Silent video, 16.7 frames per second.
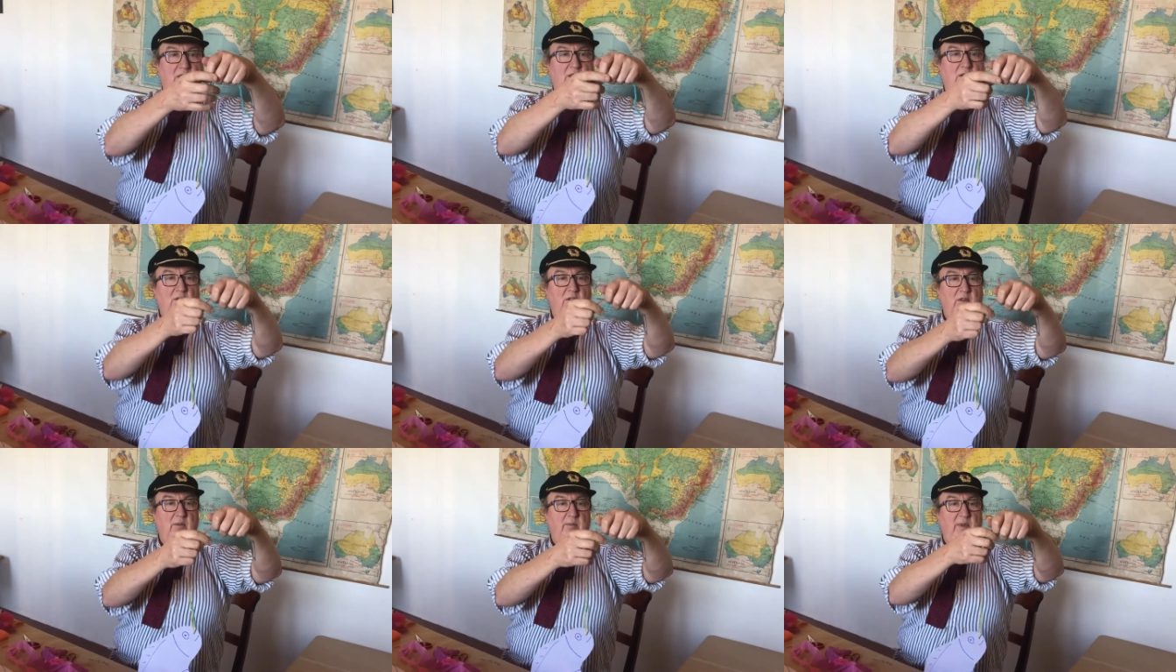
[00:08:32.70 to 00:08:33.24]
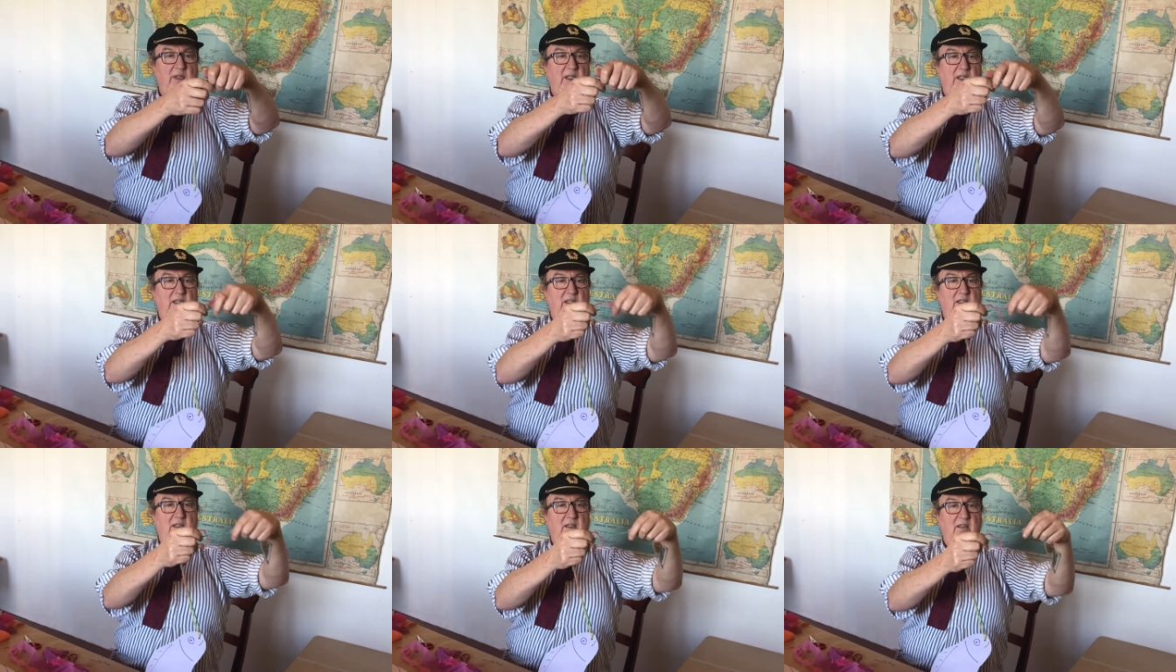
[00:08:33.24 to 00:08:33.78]
Look at me.
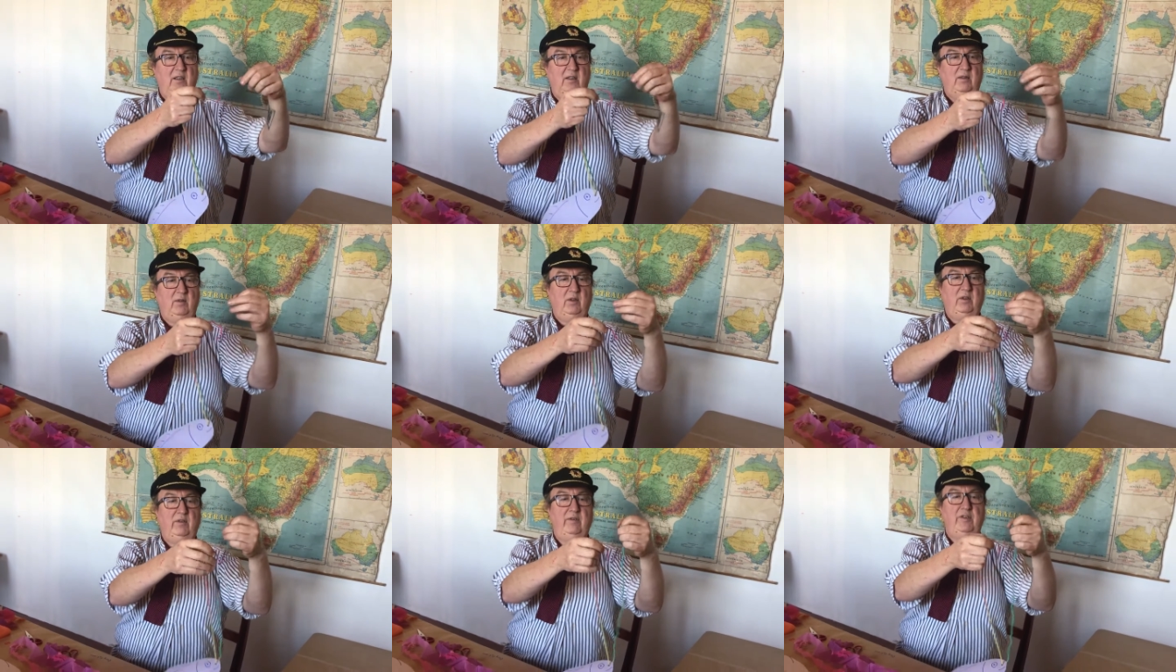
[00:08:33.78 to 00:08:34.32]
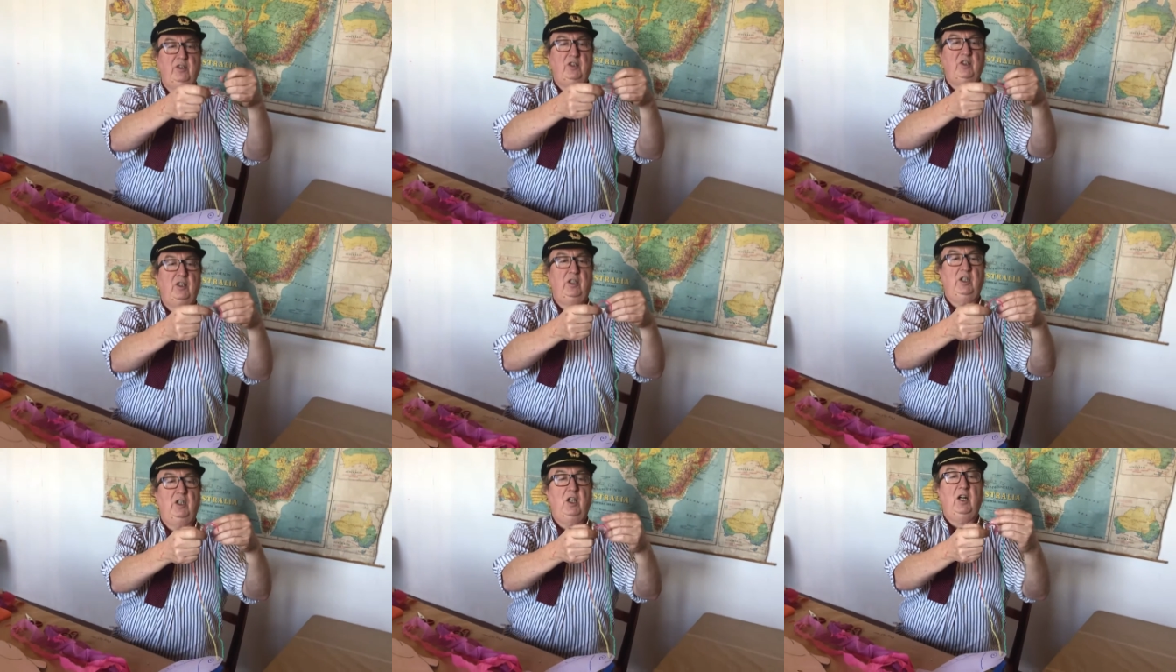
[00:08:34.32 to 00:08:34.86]
Got a fish
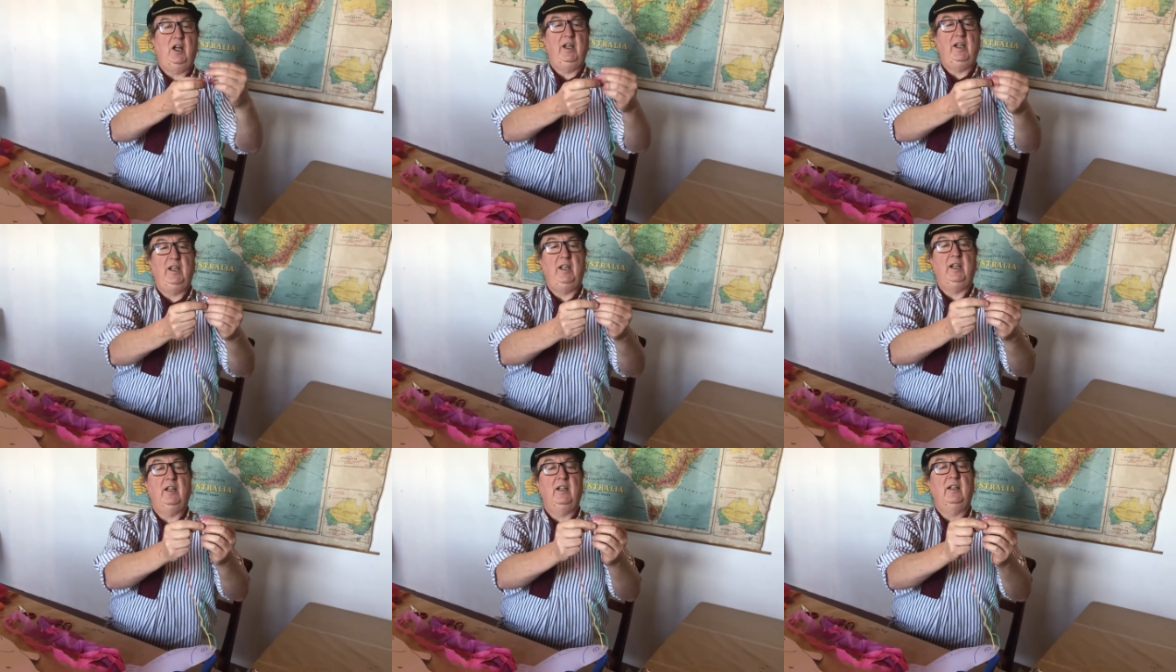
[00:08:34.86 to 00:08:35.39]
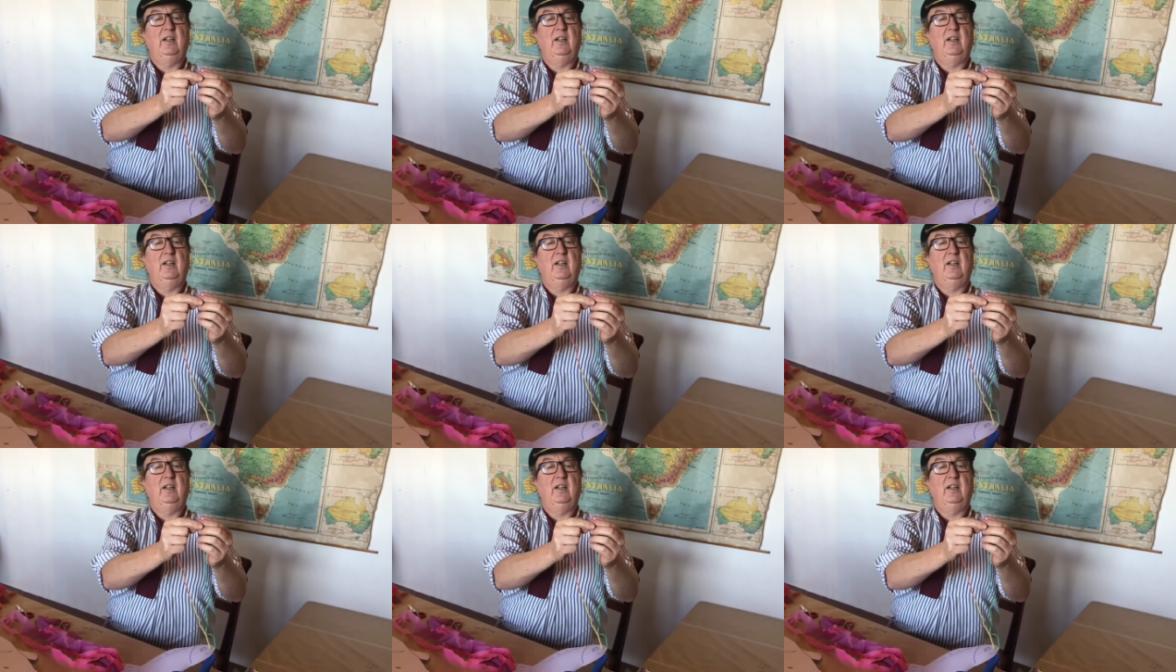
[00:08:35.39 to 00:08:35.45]
on a line here.